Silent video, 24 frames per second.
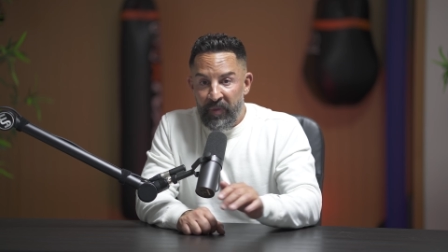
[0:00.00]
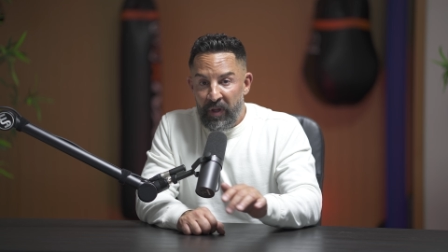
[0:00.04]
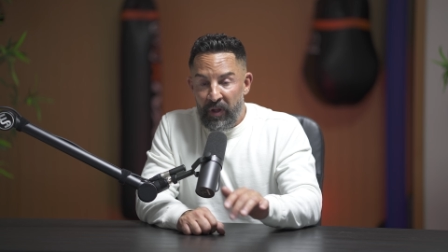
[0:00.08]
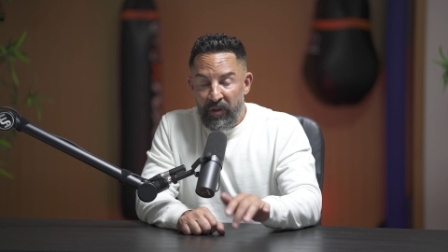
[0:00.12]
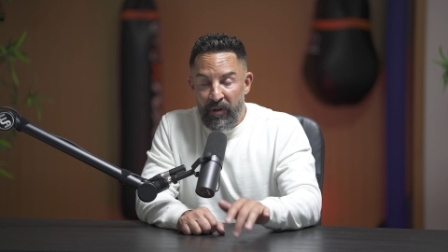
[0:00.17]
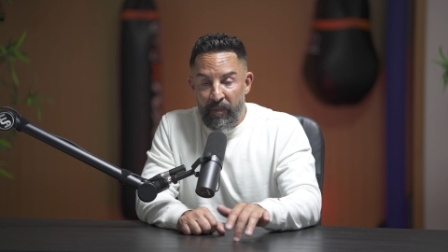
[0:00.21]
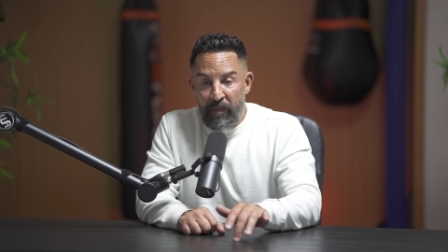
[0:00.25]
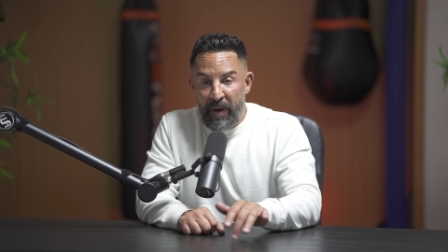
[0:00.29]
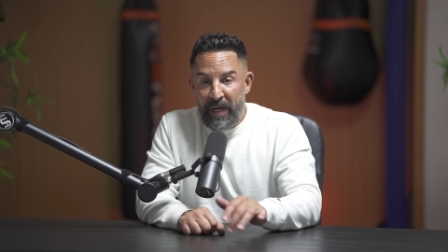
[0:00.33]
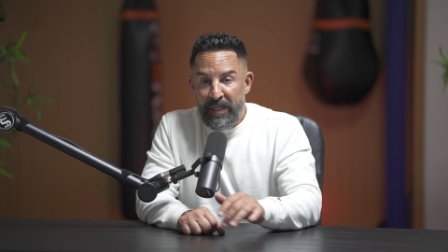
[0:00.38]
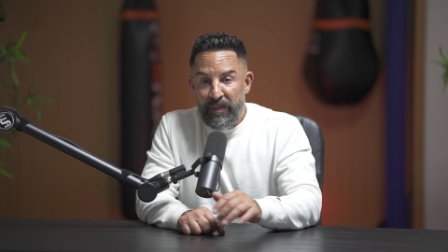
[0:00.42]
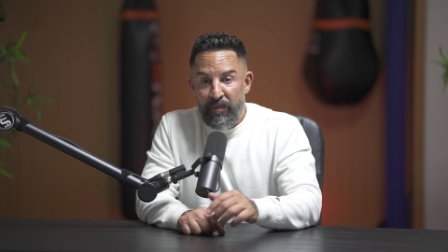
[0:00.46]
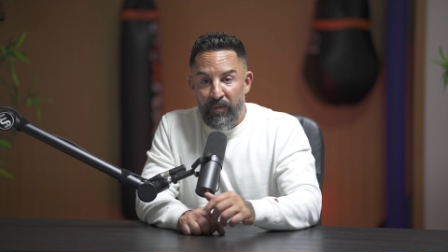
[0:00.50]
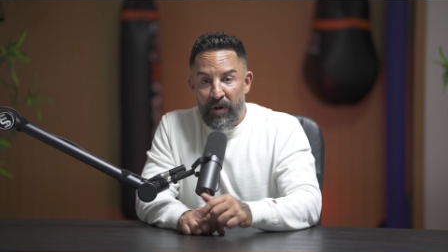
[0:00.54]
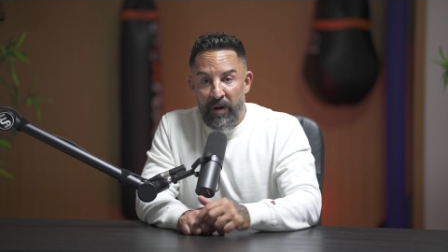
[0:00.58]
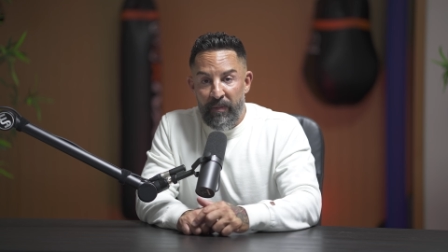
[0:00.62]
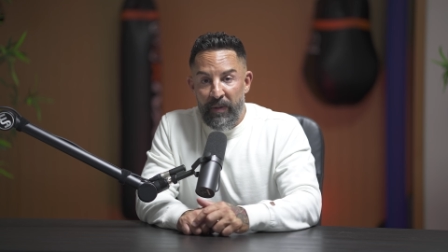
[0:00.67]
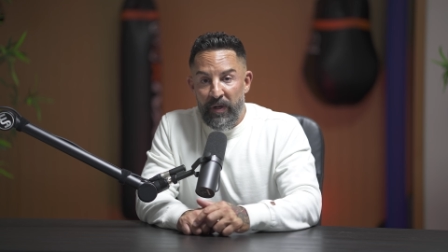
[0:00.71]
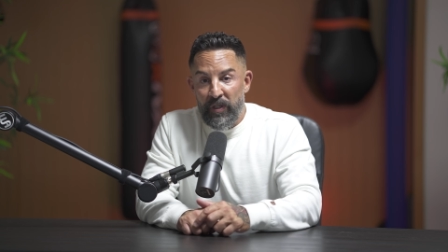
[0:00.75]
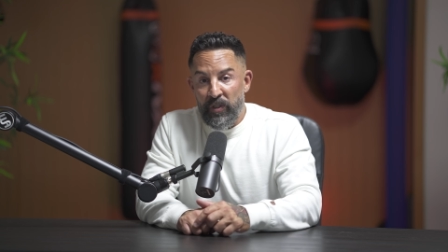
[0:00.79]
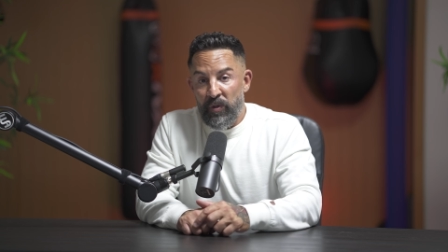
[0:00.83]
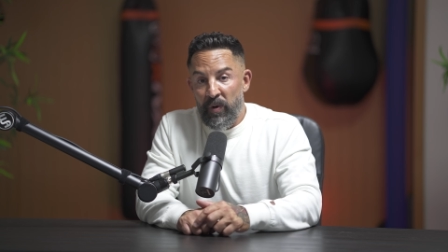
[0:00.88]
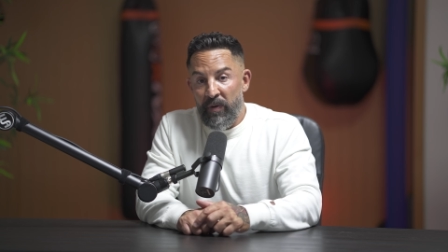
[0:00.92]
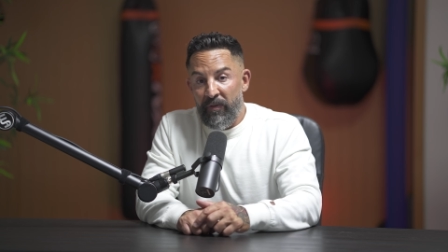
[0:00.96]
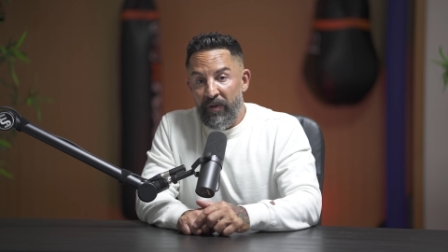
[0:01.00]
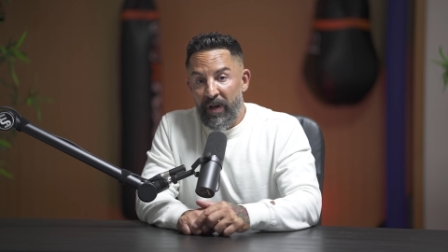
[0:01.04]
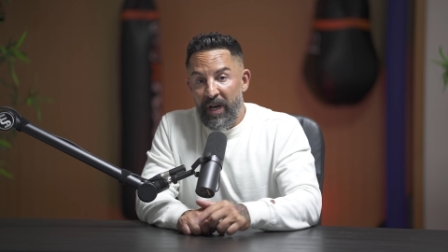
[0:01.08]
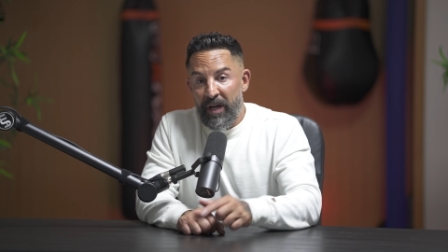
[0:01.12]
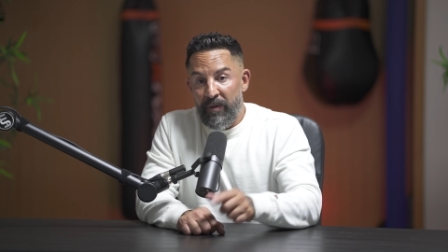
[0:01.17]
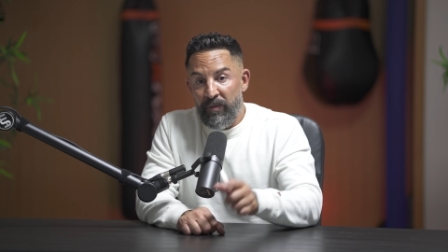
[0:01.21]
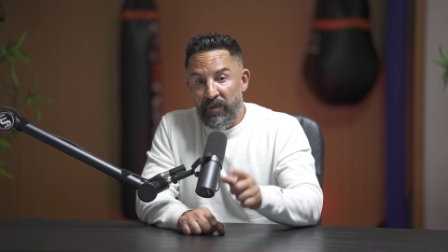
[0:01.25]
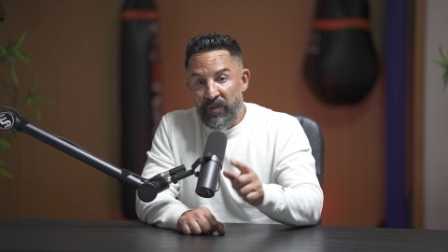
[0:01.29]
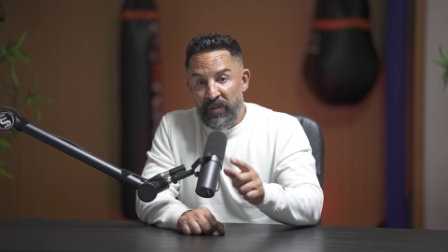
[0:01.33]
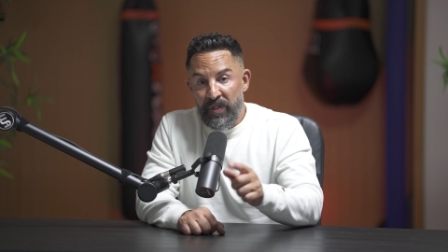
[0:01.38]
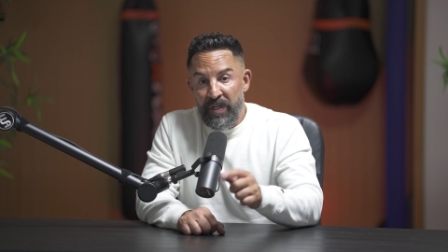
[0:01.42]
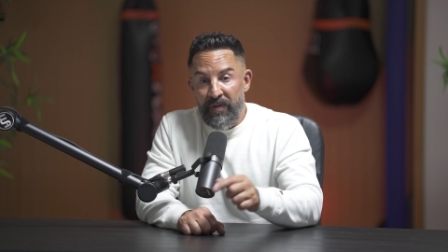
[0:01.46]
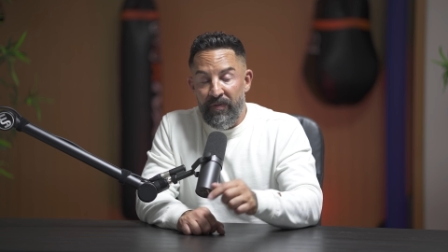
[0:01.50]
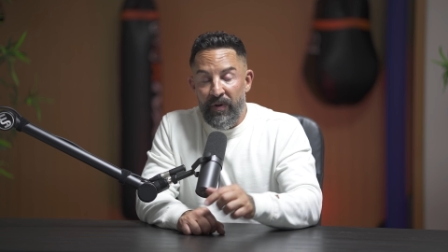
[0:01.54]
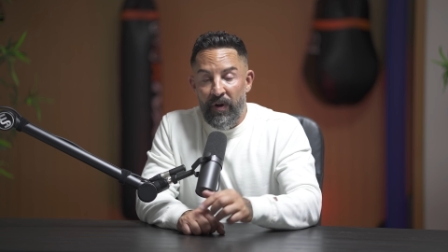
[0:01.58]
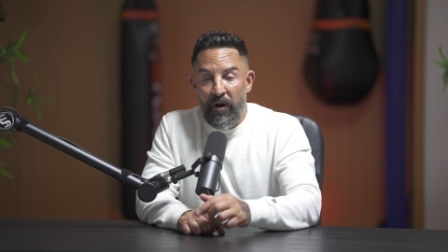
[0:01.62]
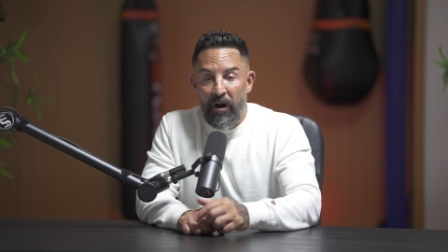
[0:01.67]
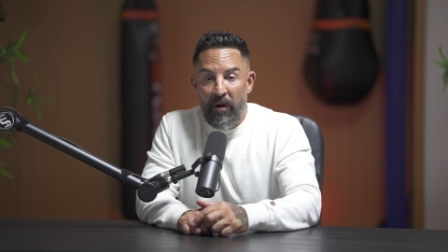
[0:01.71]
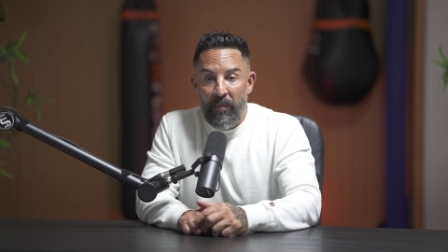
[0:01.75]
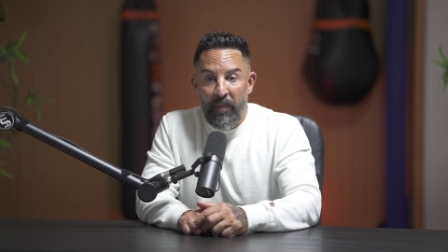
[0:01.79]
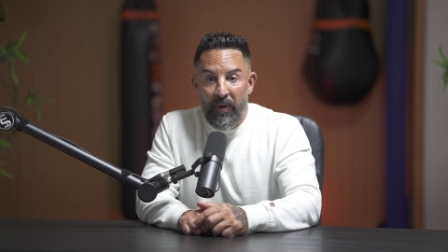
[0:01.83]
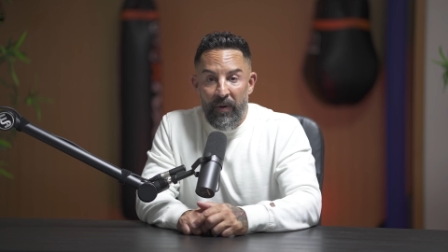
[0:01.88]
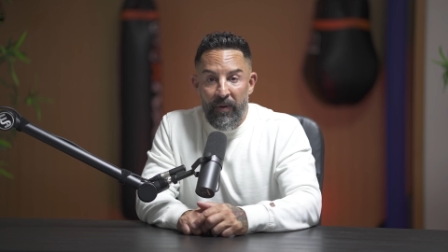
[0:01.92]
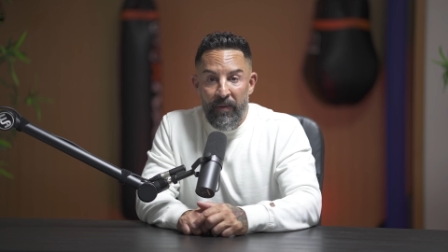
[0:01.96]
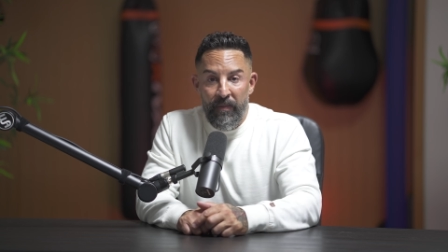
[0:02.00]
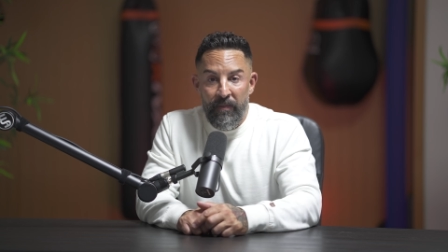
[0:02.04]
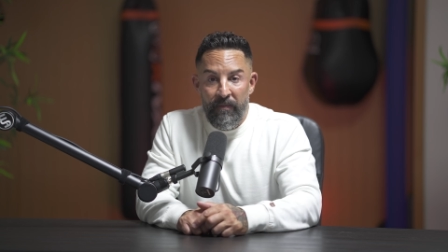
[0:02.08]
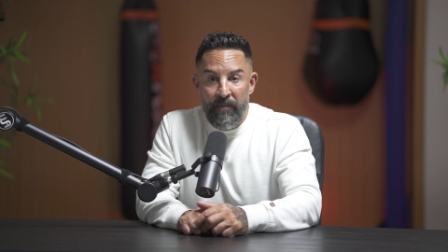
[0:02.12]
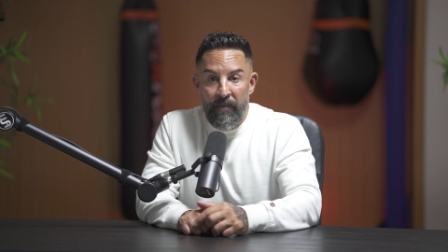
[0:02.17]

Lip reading: The best prime minister ever had was Stephen Harper.